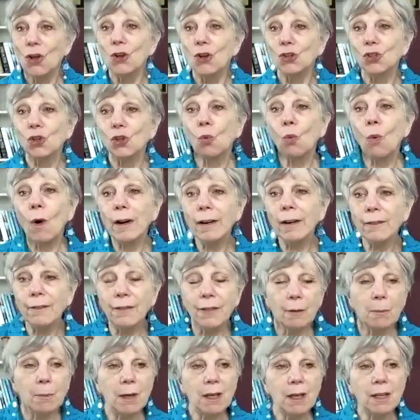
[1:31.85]
So one of
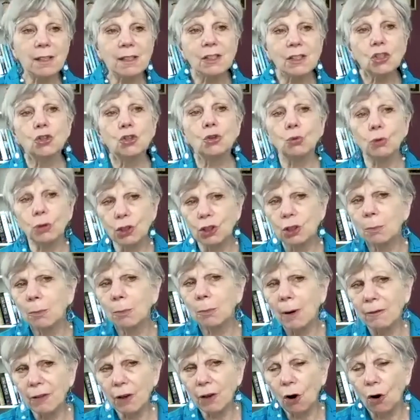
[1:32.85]
them is stewardship
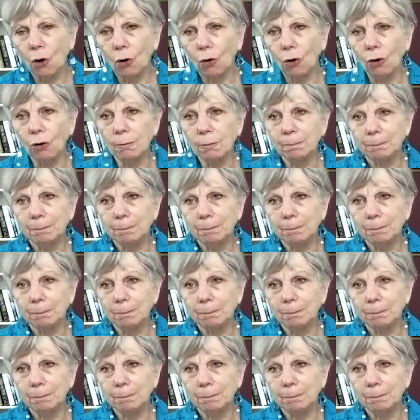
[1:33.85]
of the whole.